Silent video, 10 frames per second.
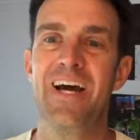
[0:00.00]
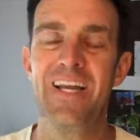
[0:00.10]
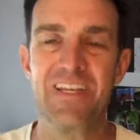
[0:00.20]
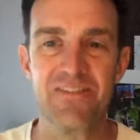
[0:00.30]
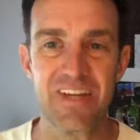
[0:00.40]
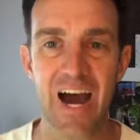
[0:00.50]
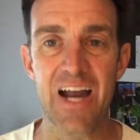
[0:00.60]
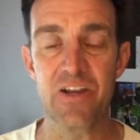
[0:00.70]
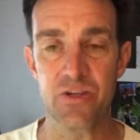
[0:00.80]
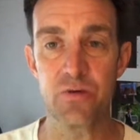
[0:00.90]
You've got
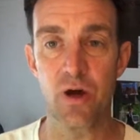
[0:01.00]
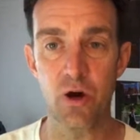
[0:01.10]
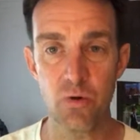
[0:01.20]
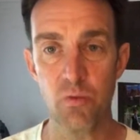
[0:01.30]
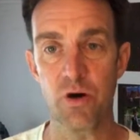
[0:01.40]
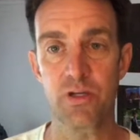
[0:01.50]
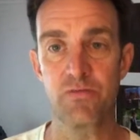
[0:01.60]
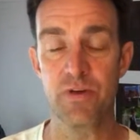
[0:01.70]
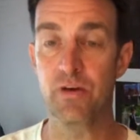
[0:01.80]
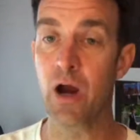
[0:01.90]
to do the homework to
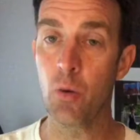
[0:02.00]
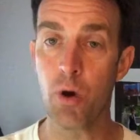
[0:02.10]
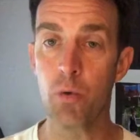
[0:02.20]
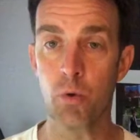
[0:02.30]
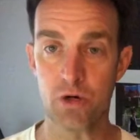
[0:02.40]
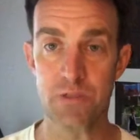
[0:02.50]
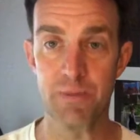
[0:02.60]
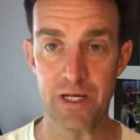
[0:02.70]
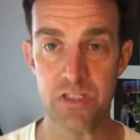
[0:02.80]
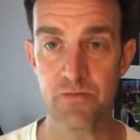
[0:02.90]
figure out what works
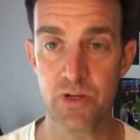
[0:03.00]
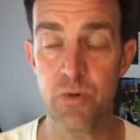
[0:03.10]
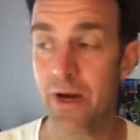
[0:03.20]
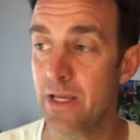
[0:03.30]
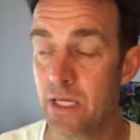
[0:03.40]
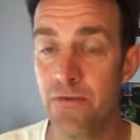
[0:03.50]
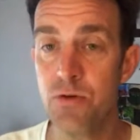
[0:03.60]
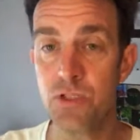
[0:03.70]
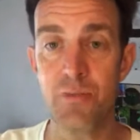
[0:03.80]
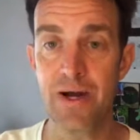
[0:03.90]
best for you. I can give you
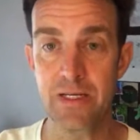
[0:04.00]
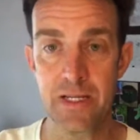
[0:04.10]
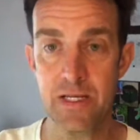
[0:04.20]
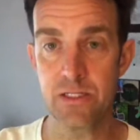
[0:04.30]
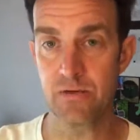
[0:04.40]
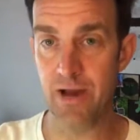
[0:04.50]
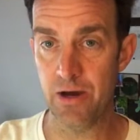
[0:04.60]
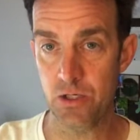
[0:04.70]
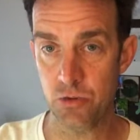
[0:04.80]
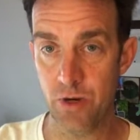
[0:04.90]
some ideas of how
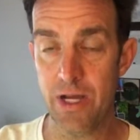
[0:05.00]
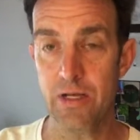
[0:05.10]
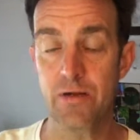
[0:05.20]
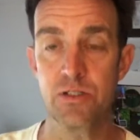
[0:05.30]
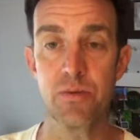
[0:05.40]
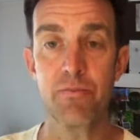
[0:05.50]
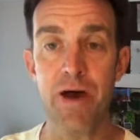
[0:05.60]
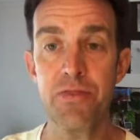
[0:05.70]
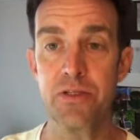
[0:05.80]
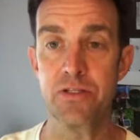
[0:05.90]
to trade and some
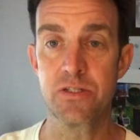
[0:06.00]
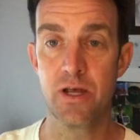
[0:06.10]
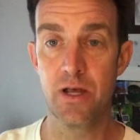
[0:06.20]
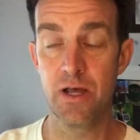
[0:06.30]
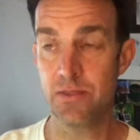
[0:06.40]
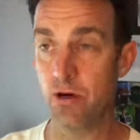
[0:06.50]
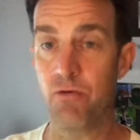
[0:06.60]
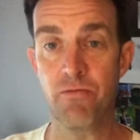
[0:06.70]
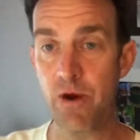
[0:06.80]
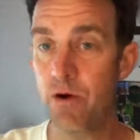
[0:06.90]
methods that are
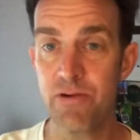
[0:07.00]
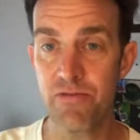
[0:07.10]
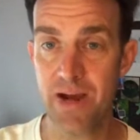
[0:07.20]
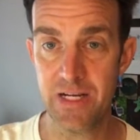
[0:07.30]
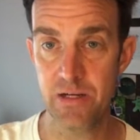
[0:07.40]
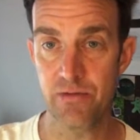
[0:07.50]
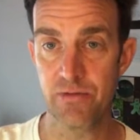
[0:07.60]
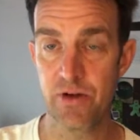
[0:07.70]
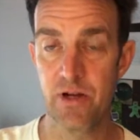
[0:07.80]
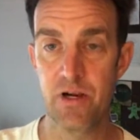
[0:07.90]
very effective,
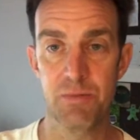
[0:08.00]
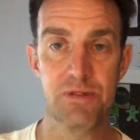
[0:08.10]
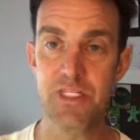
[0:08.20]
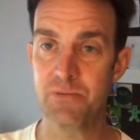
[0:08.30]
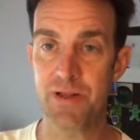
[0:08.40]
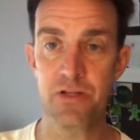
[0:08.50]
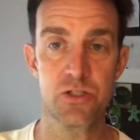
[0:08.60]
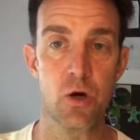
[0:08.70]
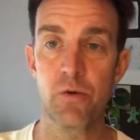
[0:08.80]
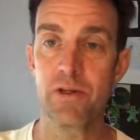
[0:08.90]
but these methods
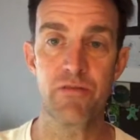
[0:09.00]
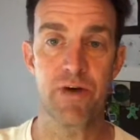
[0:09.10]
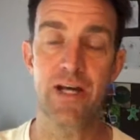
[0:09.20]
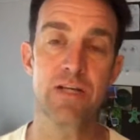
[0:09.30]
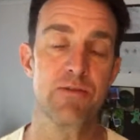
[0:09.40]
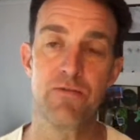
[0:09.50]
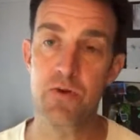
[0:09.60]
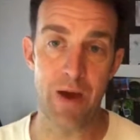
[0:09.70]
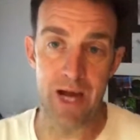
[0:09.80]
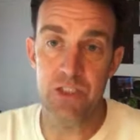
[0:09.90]
are only effective if
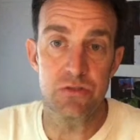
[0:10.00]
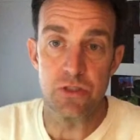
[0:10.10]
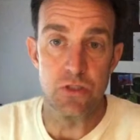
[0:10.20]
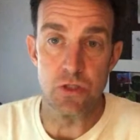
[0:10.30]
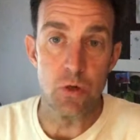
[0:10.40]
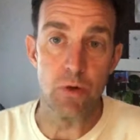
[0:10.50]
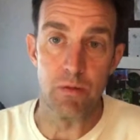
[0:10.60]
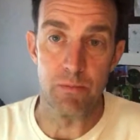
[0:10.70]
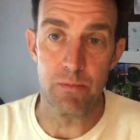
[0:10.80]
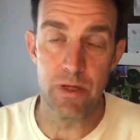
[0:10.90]
you actually do
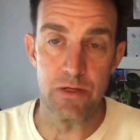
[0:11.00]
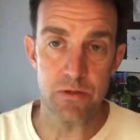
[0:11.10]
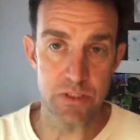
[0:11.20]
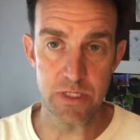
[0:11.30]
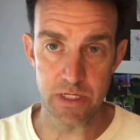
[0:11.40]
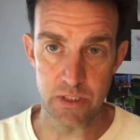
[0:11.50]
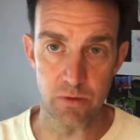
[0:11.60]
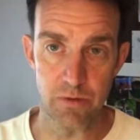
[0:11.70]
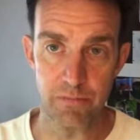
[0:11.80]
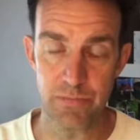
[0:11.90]
them and you stick to
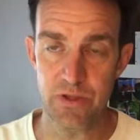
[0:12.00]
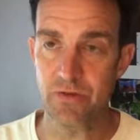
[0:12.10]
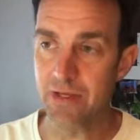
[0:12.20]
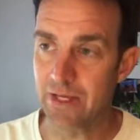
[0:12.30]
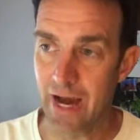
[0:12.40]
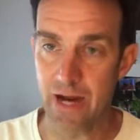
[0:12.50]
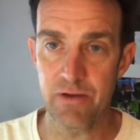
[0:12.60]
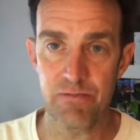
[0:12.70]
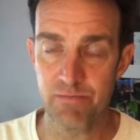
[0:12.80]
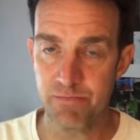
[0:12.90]
them. You got
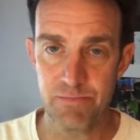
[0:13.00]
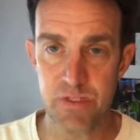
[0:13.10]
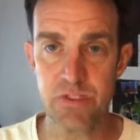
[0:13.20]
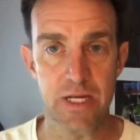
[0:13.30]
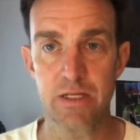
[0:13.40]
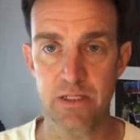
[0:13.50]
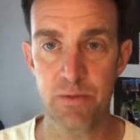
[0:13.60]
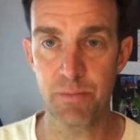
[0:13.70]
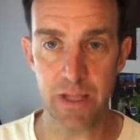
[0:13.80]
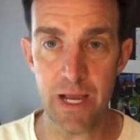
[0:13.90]
to stick to the
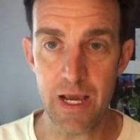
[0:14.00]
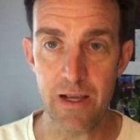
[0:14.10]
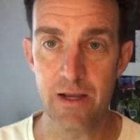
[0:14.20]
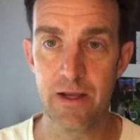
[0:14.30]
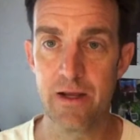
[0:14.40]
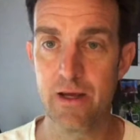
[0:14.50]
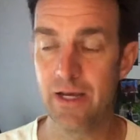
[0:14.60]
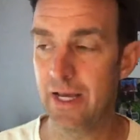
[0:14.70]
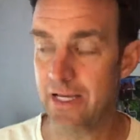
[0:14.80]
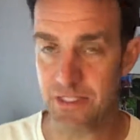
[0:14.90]
plan.
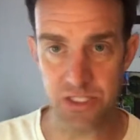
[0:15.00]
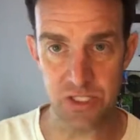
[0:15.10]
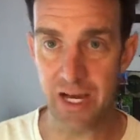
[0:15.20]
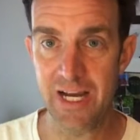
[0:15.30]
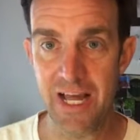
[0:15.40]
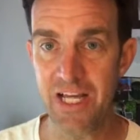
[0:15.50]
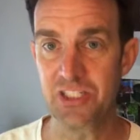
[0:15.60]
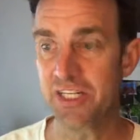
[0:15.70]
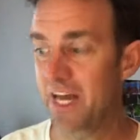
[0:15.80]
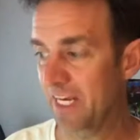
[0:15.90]
It's a slight edge.
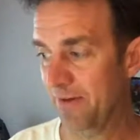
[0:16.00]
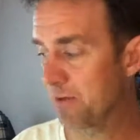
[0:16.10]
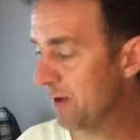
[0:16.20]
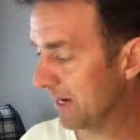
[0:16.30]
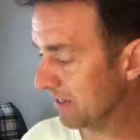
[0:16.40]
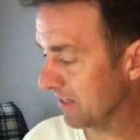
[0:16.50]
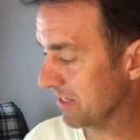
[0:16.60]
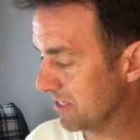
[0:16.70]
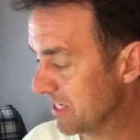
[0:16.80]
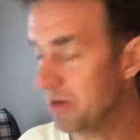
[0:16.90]
Again, coming back to the
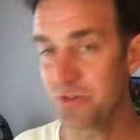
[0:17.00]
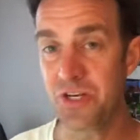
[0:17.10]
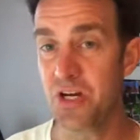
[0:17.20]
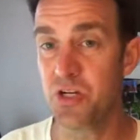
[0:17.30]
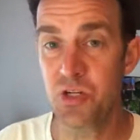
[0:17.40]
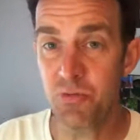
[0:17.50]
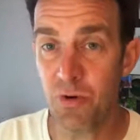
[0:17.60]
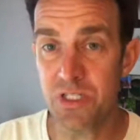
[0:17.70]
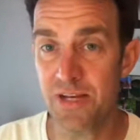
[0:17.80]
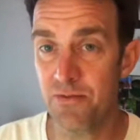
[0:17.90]
casinos,
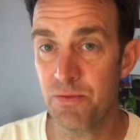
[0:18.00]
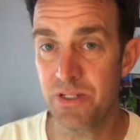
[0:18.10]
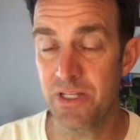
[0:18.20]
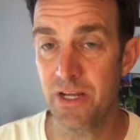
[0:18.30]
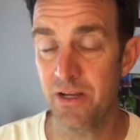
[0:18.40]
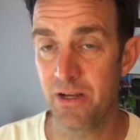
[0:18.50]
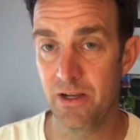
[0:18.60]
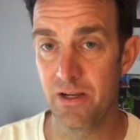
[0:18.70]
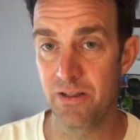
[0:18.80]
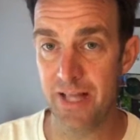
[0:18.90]
2.7%.
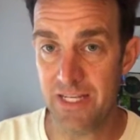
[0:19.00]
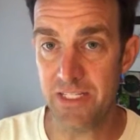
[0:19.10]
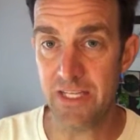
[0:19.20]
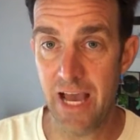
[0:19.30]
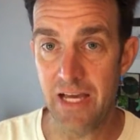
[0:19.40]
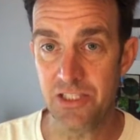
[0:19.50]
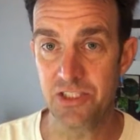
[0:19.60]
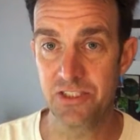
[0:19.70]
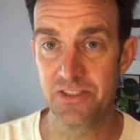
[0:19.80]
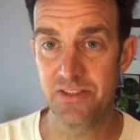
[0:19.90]
That's the
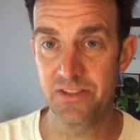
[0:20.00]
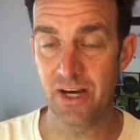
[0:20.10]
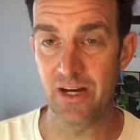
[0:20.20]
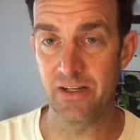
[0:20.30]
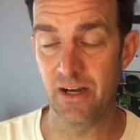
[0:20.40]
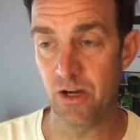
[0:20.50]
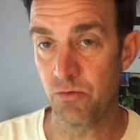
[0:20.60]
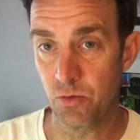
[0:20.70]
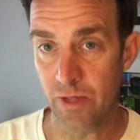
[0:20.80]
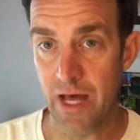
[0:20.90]
edge on
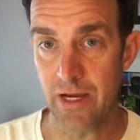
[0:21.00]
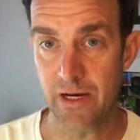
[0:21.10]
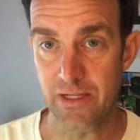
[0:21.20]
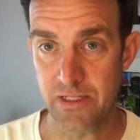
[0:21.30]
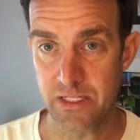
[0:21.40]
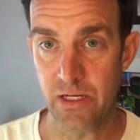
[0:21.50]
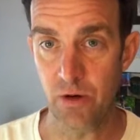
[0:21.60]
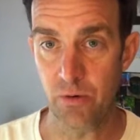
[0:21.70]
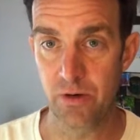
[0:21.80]
roulette in a casino.